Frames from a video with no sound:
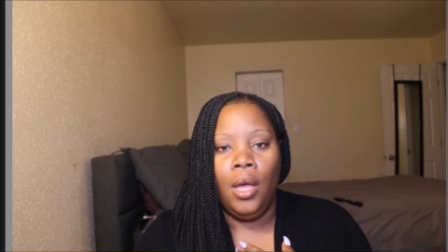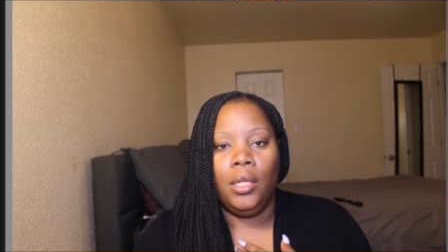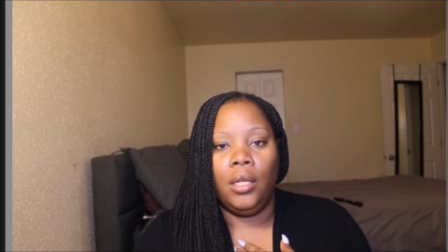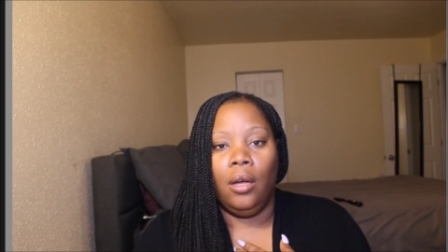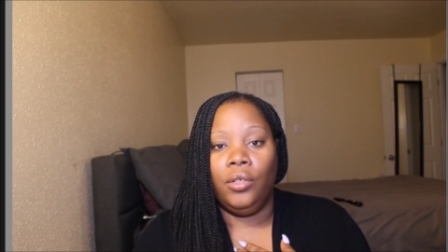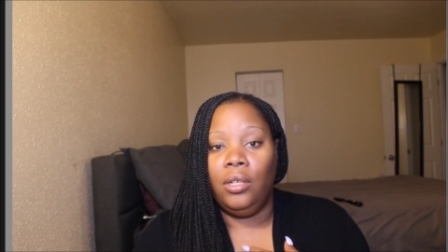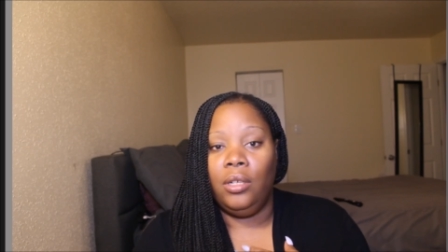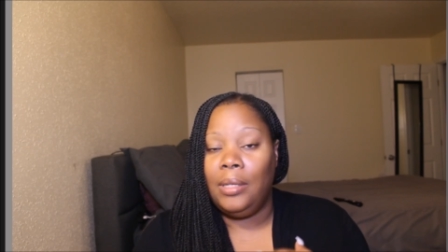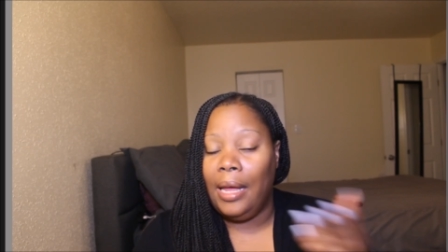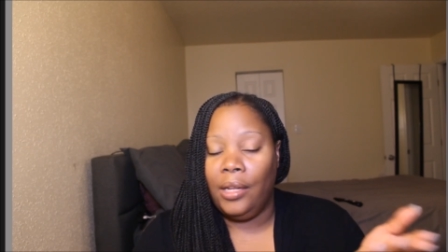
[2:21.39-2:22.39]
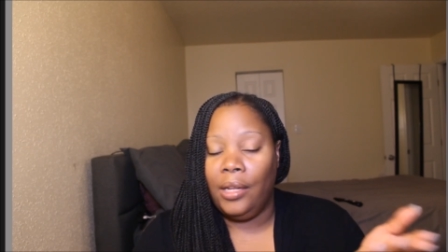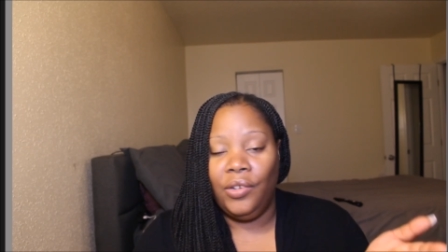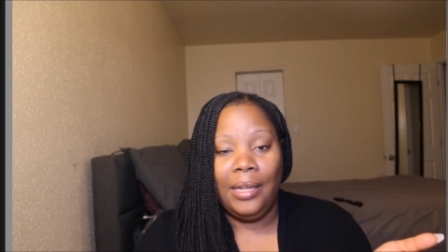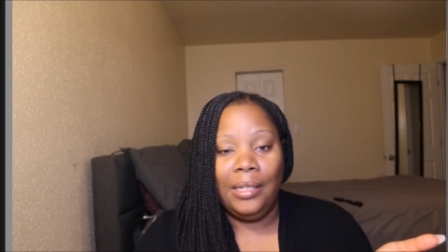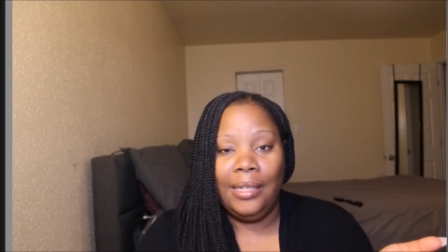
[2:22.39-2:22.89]
So she was like, I
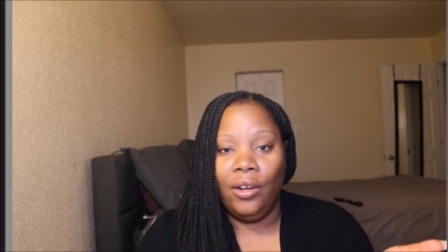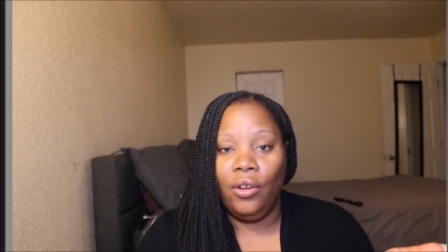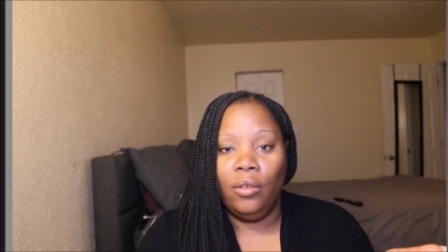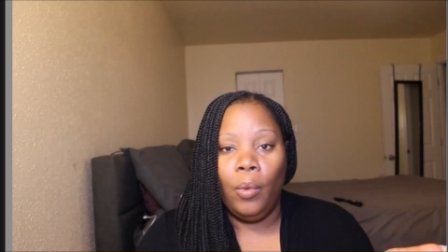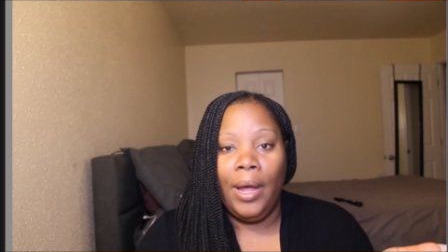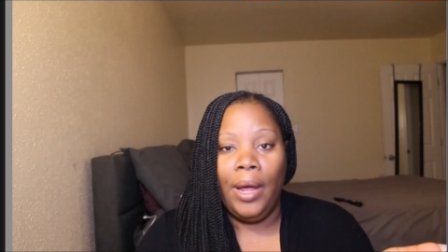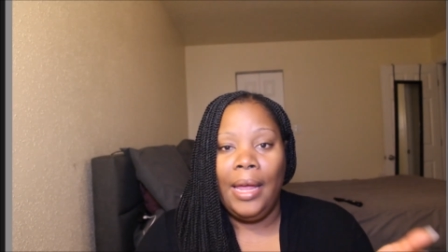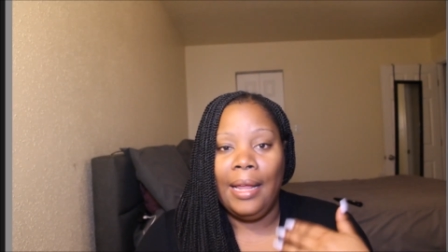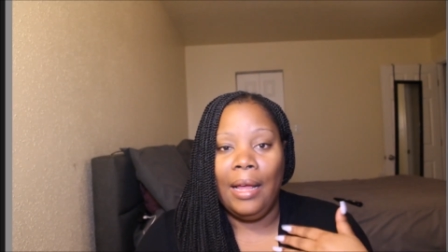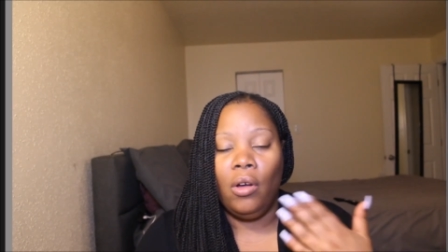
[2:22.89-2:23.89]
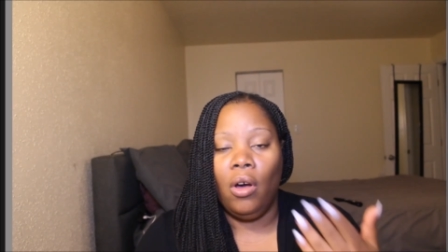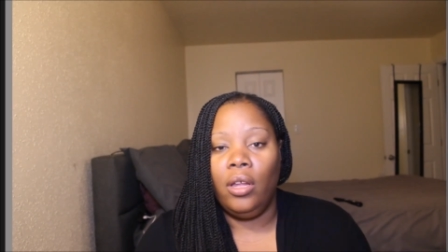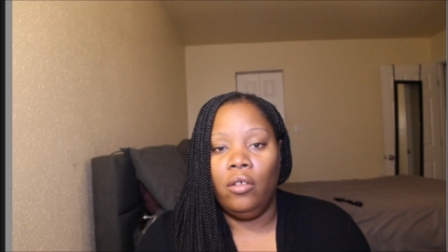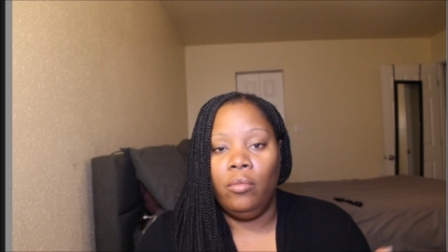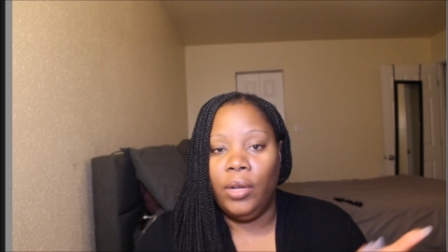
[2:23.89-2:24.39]
tried to tell her to wait and I'll
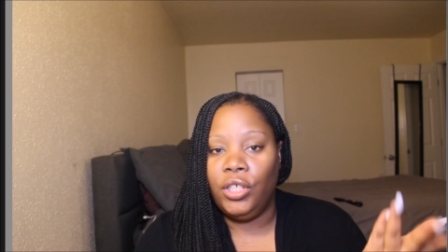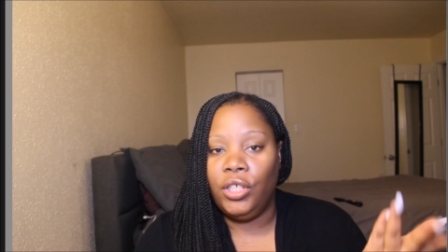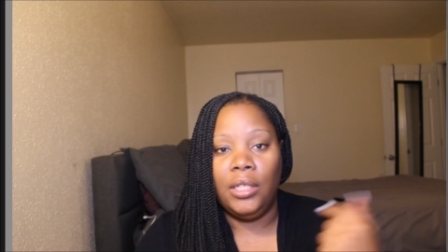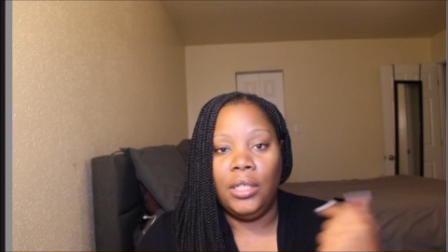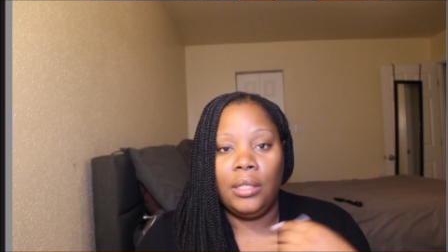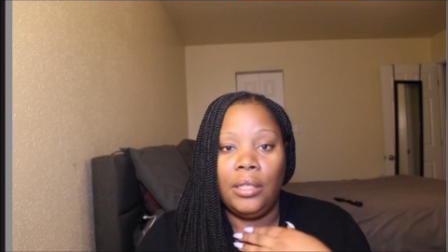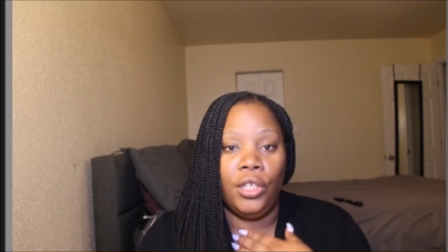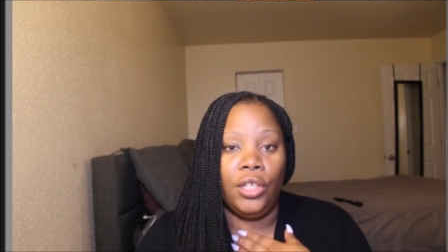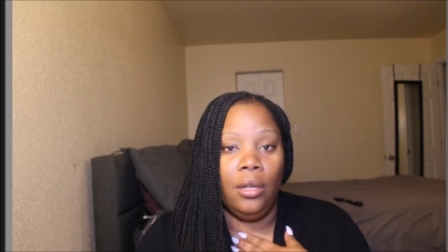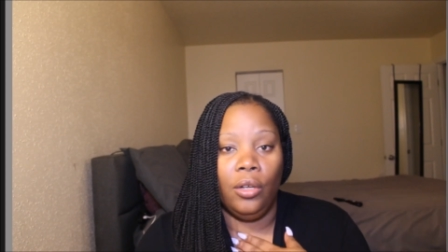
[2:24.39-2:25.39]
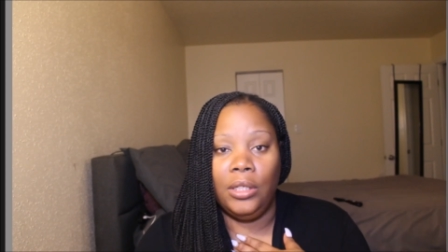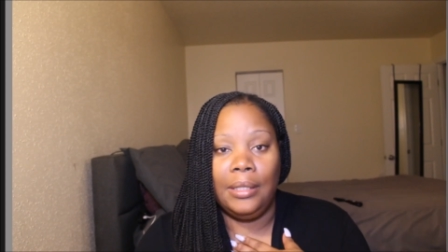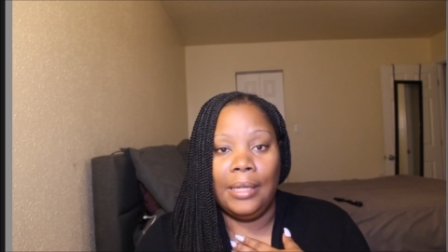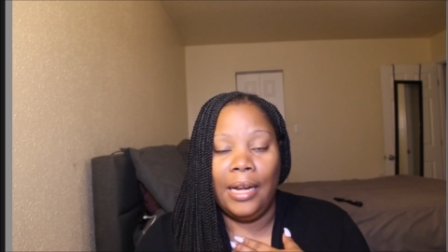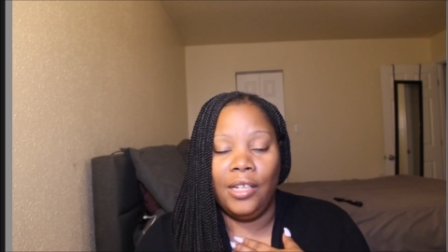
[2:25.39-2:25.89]
call you, but she just, cause you know, she
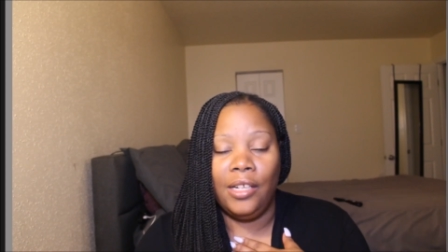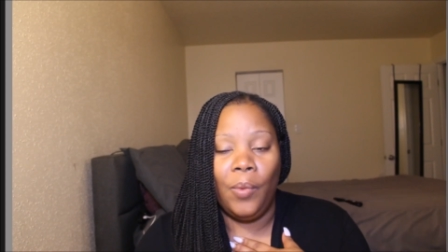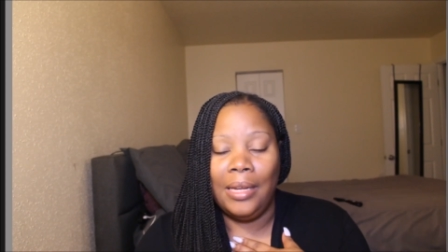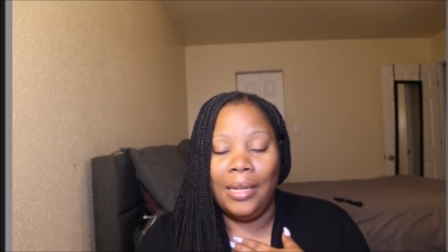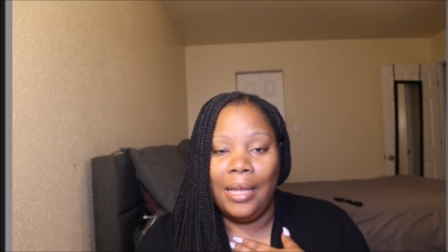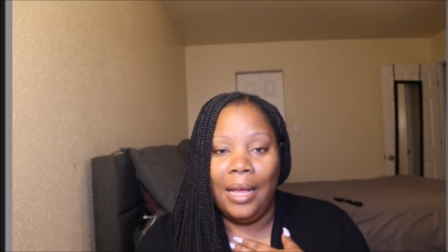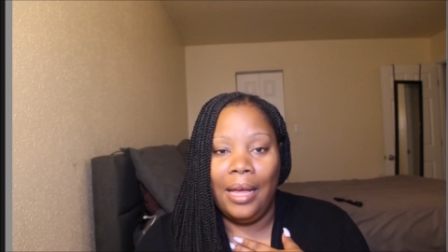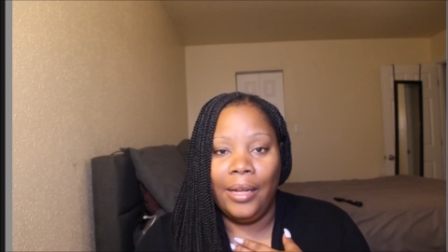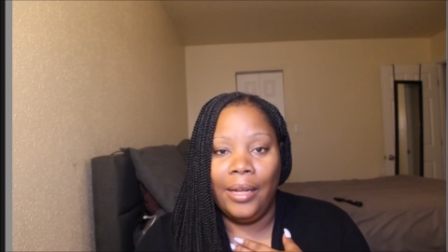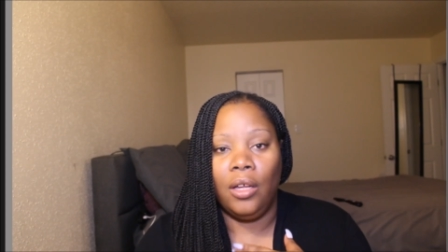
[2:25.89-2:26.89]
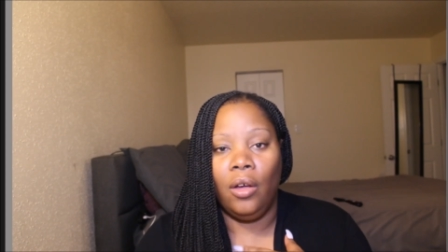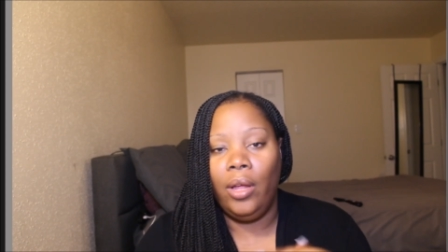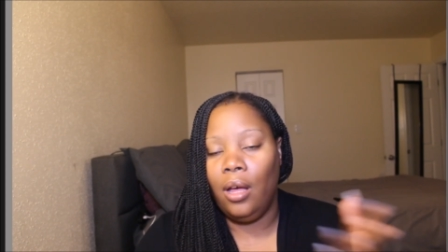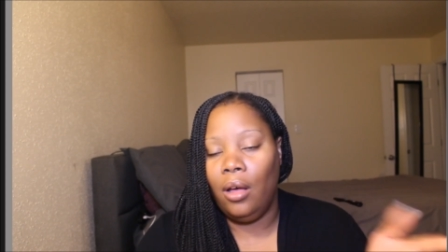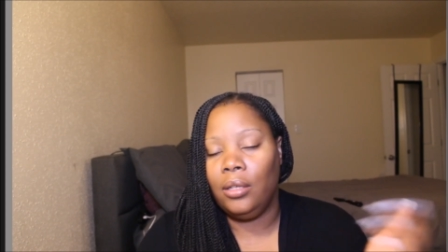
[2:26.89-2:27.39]
decided to wait inside. So
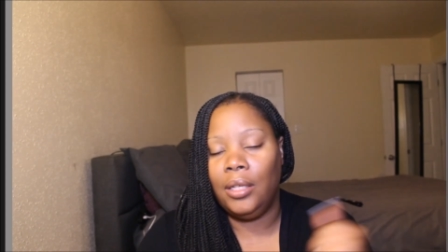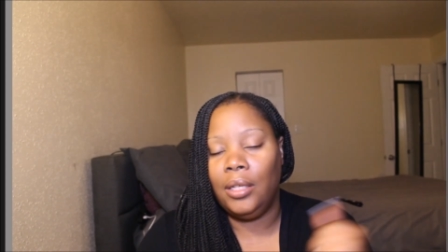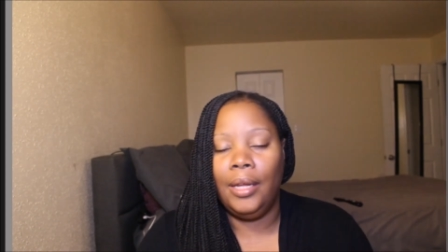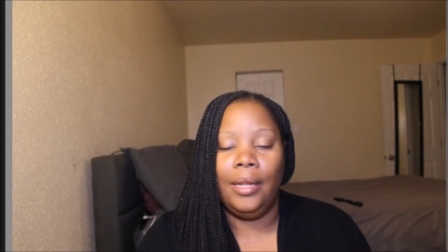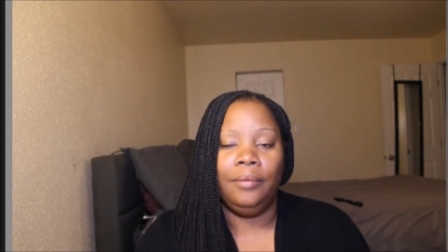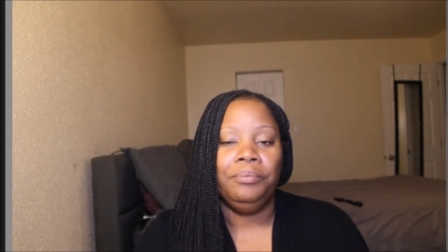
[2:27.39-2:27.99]
he goes in,